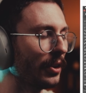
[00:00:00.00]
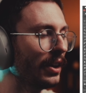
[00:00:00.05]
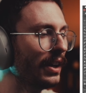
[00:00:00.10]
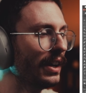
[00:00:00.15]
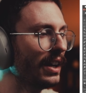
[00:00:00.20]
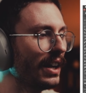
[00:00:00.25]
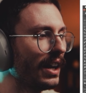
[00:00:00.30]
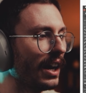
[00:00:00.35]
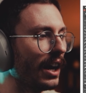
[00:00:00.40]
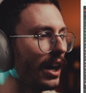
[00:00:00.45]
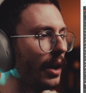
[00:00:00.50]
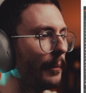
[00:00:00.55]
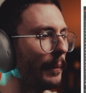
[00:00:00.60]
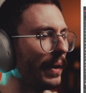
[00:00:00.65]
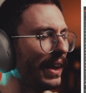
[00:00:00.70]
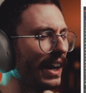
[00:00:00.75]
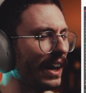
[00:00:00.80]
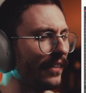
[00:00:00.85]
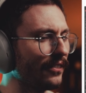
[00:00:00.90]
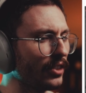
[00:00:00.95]
And
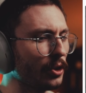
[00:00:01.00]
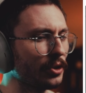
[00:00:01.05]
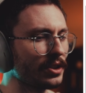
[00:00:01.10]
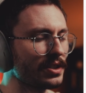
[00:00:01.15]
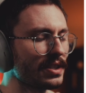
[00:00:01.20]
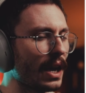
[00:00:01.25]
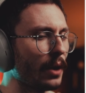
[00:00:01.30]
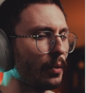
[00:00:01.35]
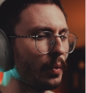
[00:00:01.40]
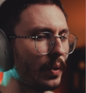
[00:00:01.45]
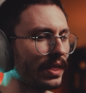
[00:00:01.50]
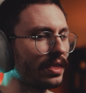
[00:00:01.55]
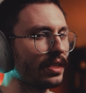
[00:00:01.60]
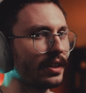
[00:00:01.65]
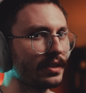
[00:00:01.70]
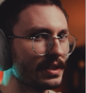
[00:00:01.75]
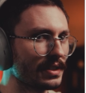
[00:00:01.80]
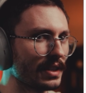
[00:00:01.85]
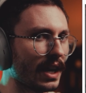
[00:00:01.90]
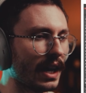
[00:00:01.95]
I've noticed that with the
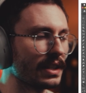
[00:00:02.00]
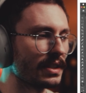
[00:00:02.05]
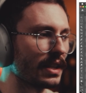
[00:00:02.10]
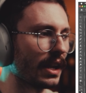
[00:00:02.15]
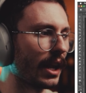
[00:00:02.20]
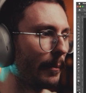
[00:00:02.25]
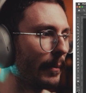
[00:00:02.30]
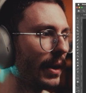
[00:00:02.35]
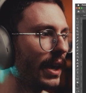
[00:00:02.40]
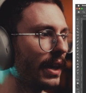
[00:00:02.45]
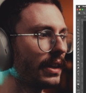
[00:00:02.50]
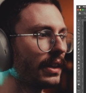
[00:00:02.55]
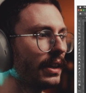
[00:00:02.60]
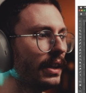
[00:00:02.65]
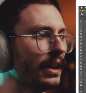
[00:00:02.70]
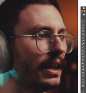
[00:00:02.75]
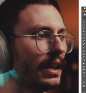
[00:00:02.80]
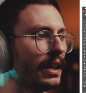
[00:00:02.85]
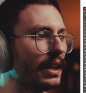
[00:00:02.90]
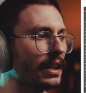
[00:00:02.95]
designs that I make,
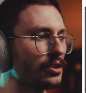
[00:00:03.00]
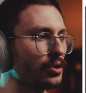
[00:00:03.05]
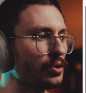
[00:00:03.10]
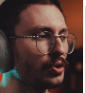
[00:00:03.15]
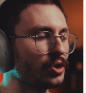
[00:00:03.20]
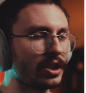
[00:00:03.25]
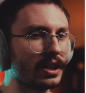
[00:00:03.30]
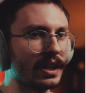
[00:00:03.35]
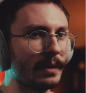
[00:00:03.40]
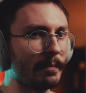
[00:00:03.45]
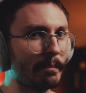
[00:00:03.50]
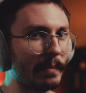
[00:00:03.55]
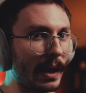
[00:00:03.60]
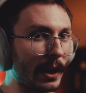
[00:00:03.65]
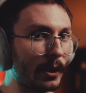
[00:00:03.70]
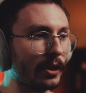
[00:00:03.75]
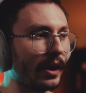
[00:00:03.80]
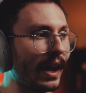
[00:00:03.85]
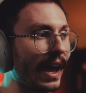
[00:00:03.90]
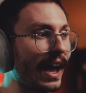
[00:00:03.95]
it's usually better
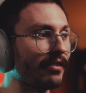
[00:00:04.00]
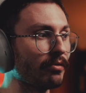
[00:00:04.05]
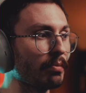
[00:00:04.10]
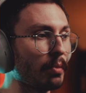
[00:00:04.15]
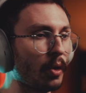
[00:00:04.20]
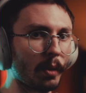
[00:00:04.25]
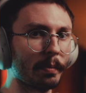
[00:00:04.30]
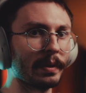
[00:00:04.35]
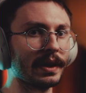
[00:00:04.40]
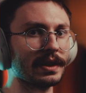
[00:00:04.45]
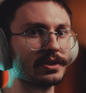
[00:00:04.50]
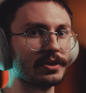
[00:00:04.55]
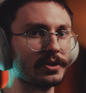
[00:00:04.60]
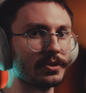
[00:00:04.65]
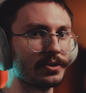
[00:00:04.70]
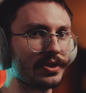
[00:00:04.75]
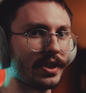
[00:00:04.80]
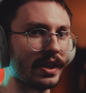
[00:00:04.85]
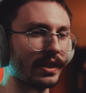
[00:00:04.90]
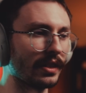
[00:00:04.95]
to have more pixels
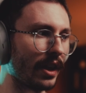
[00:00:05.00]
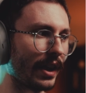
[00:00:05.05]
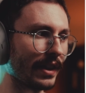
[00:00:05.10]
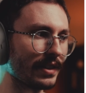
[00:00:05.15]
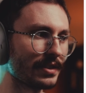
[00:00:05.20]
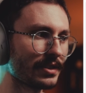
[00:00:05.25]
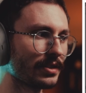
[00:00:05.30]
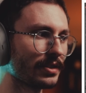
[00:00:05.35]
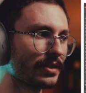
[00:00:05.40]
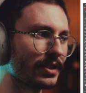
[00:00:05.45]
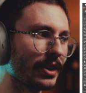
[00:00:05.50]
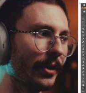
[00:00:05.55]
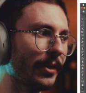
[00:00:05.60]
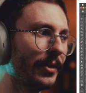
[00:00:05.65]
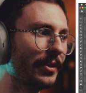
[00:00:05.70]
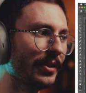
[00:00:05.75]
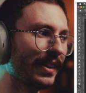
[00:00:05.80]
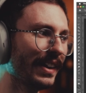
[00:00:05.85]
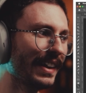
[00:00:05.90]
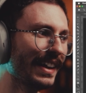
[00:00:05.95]
than less. So
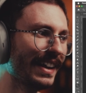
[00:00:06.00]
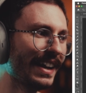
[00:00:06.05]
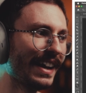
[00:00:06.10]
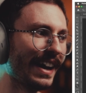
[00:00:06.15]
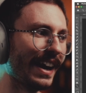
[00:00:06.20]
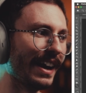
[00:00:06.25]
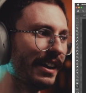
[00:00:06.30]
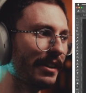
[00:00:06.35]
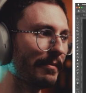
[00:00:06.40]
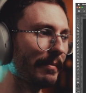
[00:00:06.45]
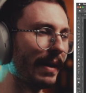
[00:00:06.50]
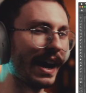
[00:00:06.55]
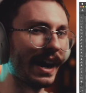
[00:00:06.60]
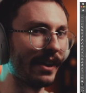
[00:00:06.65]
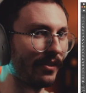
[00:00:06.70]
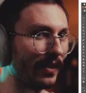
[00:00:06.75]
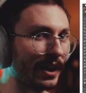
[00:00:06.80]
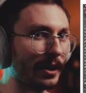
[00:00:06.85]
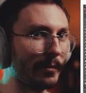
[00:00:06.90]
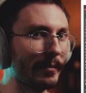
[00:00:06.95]
I
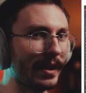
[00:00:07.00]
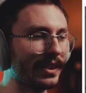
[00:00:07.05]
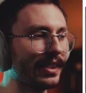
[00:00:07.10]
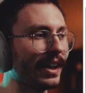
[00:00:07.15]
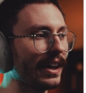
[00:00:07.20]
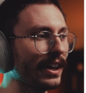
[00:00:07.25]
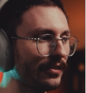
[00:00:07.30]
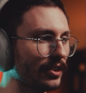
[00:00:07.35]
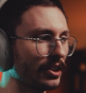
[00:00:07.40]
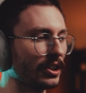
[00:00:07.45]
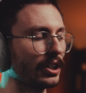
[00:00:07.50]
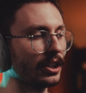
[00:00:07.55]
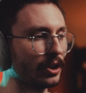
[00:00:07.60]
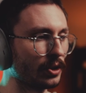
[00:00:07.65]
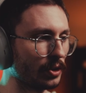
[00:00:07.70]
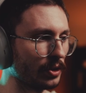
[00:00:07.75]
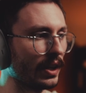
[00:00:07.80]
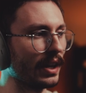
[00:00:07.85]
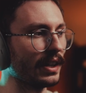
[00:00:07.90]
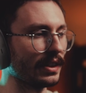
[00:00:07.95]
recommend that if you're gonna
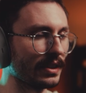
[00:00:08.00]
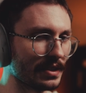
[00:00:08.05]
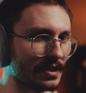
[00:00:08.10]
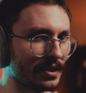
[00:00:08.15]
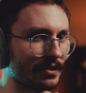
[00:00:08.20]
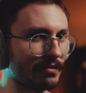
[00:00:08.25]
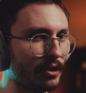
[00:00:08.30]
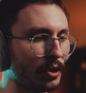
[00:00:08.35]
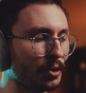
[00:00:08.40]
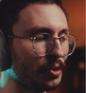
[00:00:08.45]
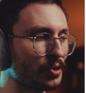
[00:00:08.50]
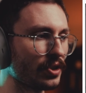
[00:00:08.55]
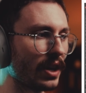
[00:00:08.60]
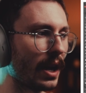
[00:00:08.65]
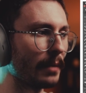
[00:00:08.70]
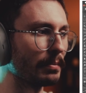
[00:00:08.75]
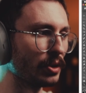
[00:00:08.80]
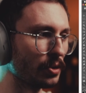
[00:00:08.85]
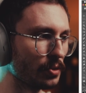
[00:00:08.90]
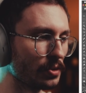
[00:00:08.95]
create this in Photoshop,
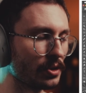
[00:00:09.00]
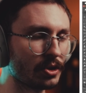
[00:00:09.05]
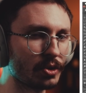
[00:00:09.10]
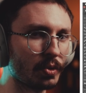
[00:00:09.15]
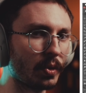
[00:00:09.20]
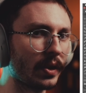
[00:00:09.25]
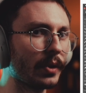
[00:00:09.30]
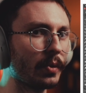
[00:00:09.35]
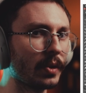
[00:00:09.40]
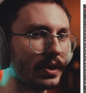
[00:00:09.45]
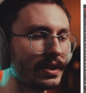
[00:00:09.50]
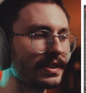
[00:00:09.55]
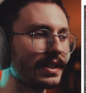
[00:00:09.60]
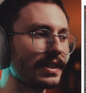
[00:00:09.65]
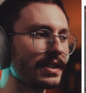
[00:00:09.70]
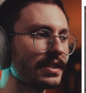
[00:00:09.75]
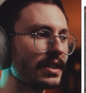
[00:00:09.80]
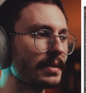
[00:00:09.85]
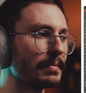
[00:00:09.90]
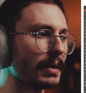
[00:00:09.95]
use a
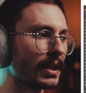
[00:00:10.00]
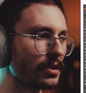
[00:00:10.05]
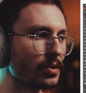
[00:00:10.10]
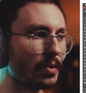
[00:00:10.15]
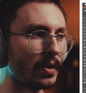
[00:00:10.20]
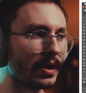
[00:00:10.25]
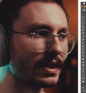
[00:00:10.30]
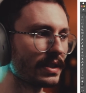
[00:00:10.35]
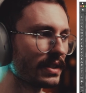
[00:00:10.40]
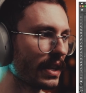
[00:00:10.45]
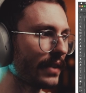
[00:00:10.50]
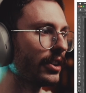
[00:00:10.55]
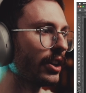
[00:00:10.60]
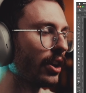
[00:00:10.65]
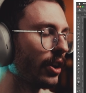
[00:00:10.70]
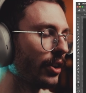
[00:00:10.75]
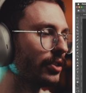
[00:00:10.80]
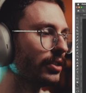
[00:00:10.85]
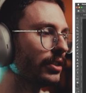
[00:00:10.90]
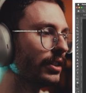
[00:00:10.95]
2160 by
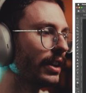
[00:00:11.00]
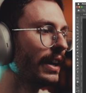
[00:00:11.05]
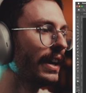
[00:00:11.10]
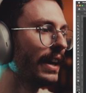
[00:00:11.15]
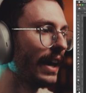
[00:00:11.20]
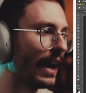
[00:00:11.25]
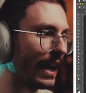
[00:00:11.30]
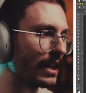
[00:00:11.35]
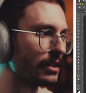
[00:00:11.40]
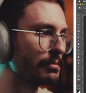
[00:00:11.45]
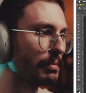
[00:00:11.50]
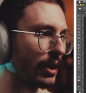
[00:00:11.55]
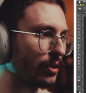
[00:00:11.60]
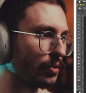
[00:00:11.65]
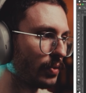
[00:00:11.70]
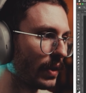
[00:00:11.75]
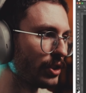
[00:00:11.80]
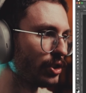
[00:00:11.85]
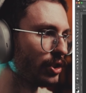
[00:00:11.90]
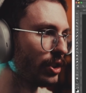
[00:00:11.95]
2700 aspect
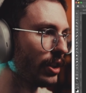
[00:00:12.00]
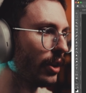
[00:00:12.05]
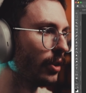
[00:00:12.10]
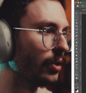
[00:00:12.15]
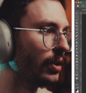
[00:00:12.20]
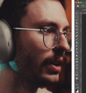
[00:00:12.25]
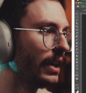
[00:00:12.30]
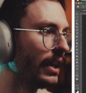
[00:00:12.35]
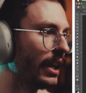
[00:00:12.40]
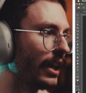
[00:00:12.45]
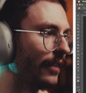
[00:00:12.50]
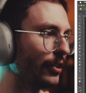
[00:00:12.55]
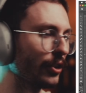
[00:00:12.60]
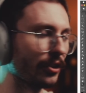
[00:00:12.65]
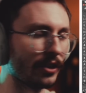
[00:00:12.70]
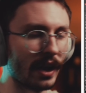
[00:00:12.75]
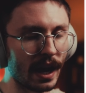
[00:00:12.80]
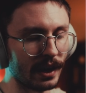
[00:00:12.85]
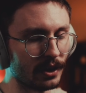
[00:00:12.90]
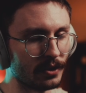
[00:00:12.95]
ratio. If you're
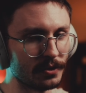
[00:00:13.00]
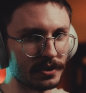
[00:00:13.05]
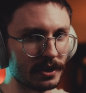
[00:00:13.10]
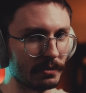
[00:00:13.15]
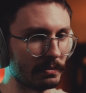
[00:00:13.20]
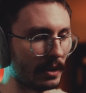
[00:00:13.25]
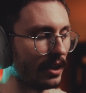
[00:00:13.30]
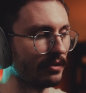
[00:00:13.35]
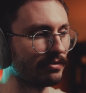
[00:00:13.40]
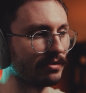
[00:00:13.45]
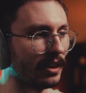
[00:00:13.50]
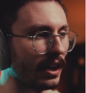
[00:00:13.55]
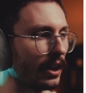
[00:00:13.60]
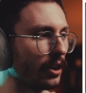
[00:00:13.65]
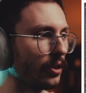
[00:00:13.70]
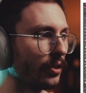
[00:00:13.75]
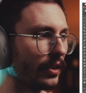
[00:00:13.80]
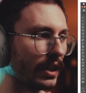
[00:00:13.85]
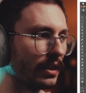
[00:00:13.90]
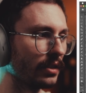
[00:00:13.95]
not using my file,
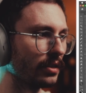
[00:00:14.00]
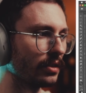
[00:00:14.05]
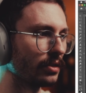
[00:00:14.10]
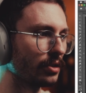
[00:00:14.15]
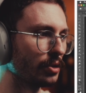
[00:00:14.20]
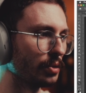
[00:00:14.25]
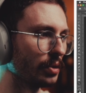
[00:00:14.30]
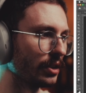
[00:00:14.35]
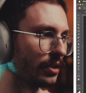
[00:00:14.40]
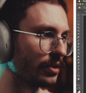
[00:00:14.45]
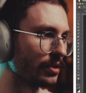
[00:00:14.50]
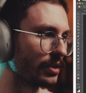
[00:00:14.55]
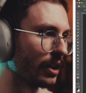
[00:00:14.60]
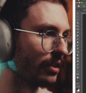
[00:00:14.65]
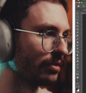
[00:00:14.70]
then do it yourself.